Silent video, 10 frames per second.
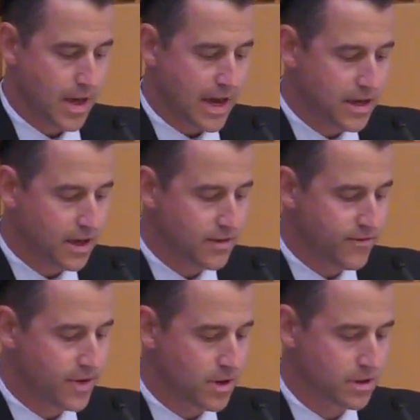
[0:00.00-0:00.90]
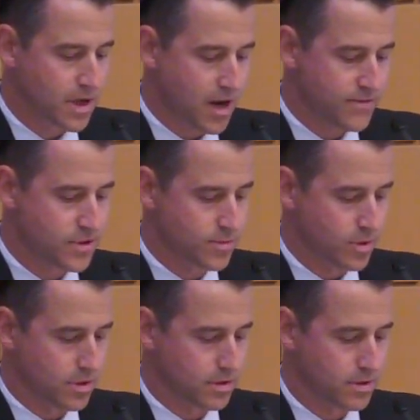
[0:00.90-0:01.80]
and it can feel
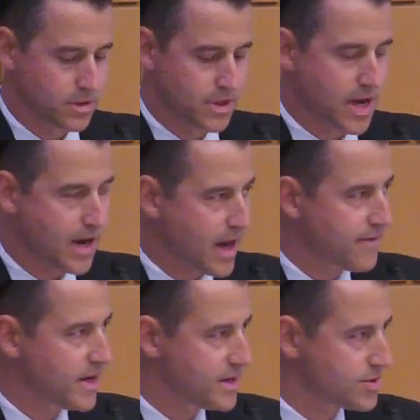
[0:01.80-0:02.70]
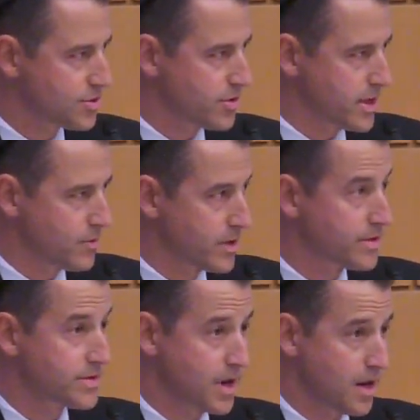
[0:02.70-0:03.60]
uncomfortable to not have history with
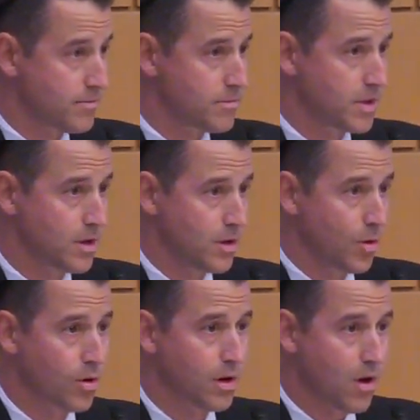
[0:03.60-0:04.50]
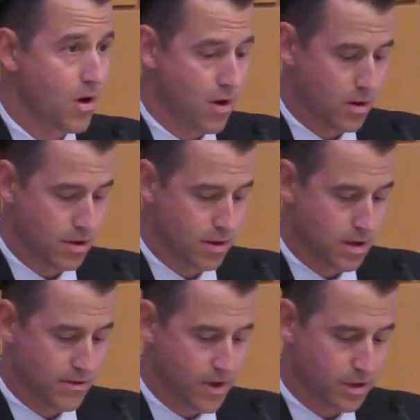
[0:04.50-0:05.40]
some or all
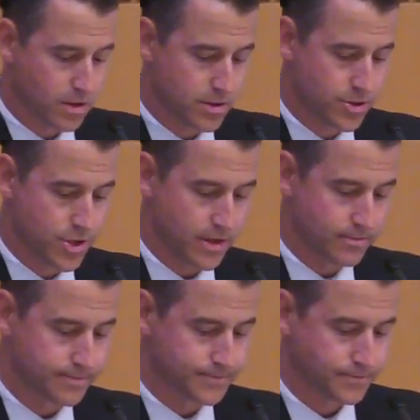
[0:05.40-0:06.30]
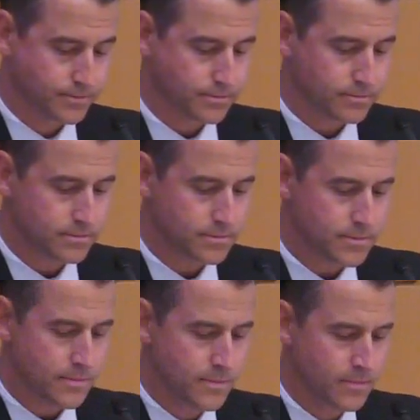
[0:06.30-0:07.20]
of our clergy.
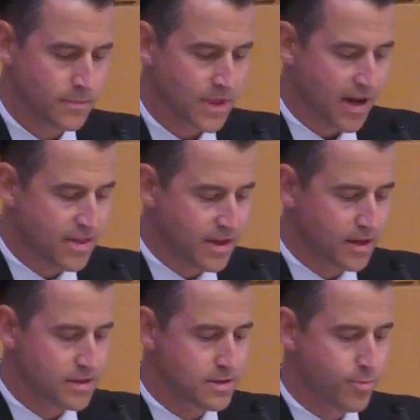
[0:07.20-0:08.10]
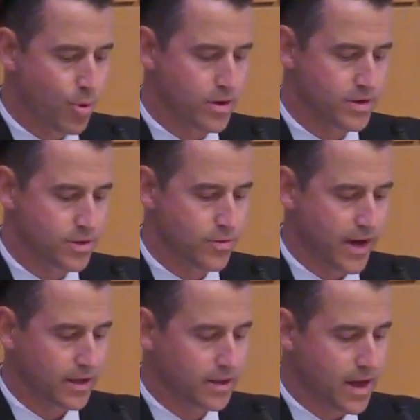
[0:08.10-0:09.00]
I think it is important to
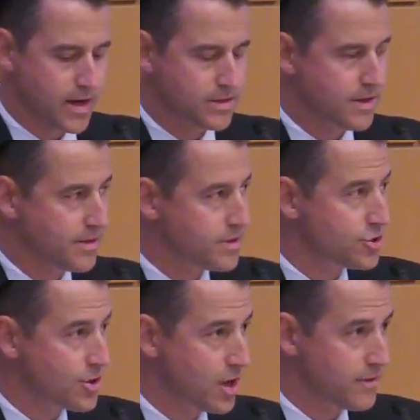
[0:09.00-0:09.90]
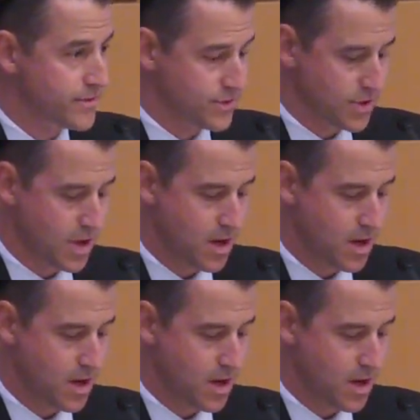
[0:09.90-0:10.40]
recognize that the Scharfs